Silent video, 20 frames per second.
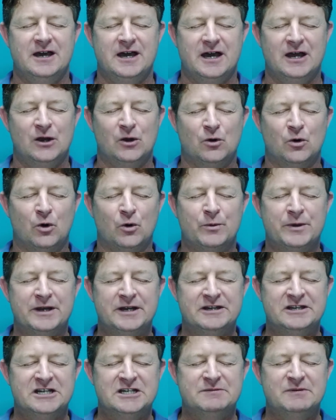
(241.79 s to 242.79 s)
And Lord, we
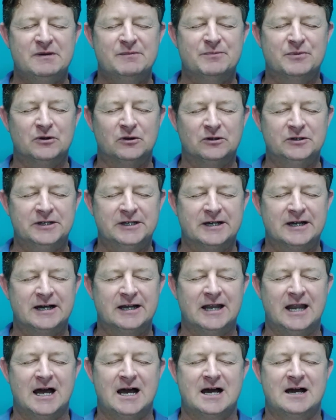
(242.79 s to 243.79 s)
need to be building
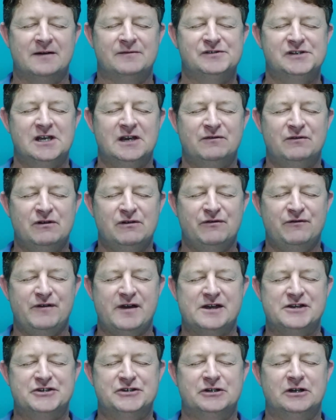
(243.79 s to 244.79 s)
our lives, every
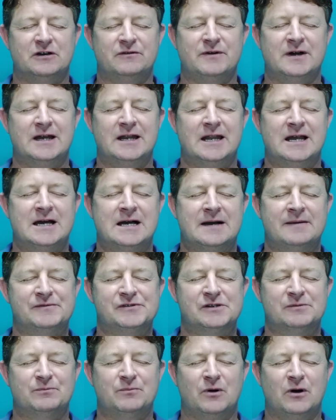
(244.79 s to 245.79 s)
facet of our
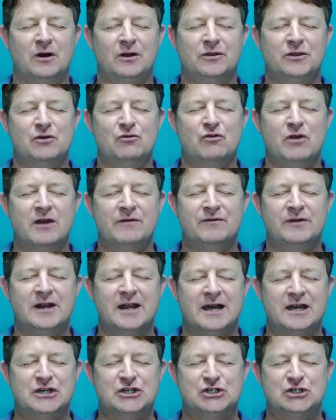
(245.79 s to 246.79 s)
lives, upon the
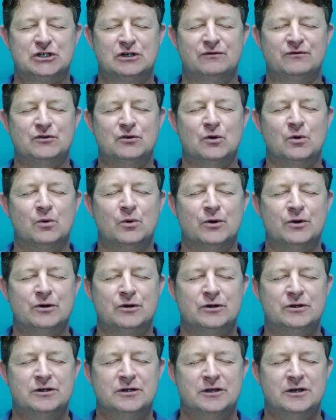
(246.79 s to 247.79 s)
revelation of your
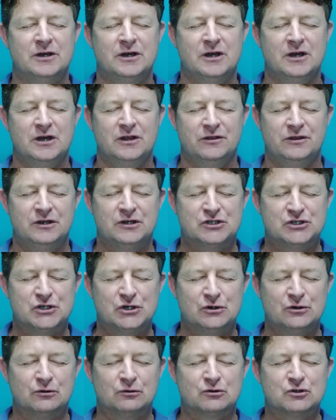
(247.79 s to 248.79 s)
word, the
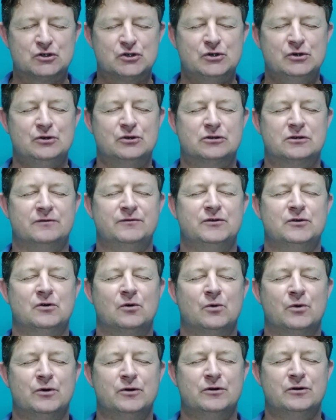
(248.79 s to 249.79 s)
eternal truth of your
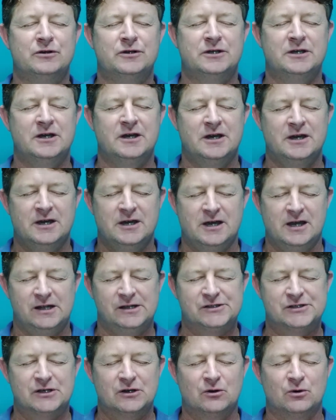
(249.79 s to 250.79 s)
word.
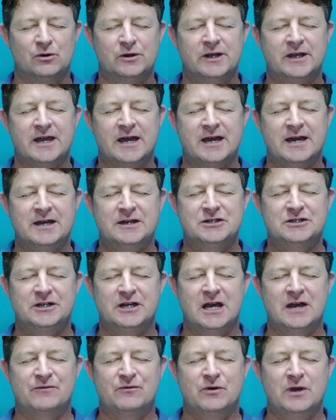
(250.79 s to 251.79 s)
And so Lord, again
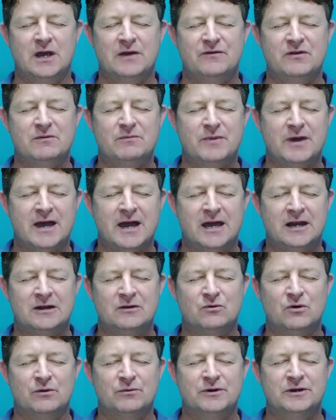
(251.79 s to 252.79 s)
today, for every man
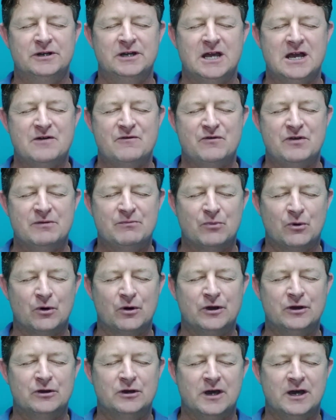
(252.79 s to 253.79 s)
and woman, every
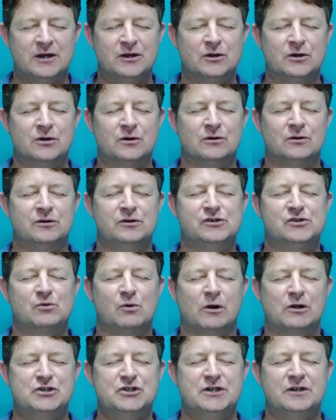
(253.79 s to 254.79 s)
boy and girl who's
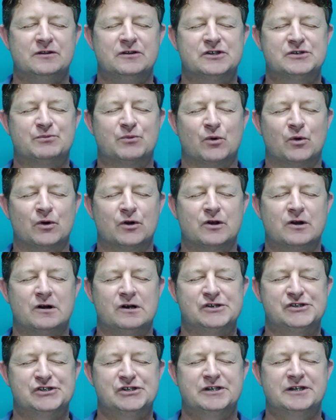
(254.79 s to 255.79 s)
watching this
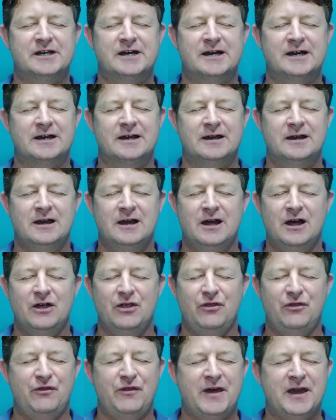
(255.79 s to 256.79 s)
broadcast today,
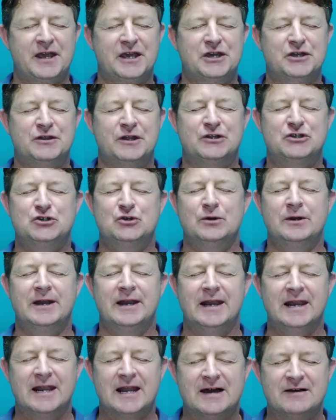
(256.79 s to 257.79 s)
thank you that you
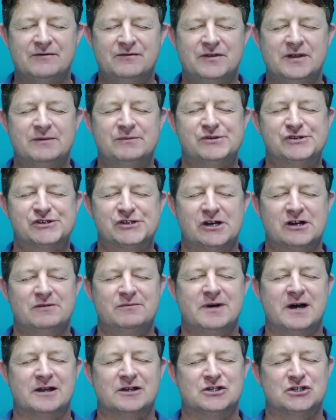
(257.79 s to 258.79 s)
love them so
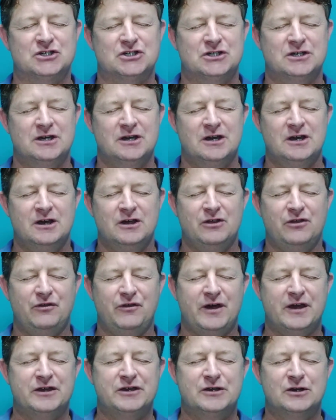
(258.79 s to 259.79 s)
much.
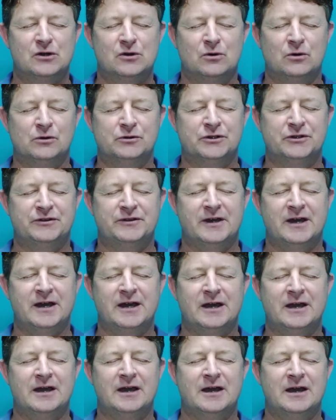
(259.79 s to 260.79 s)
Thank you, Lord, that
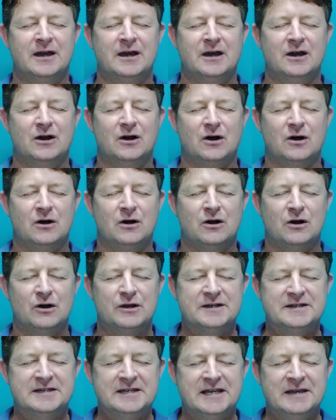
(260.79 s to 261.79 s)
they are
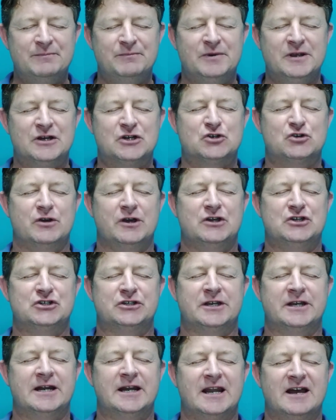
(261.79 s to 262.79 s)
deeply
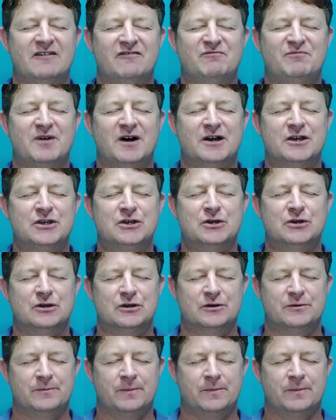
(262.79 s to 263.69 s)
treasured and loved by you.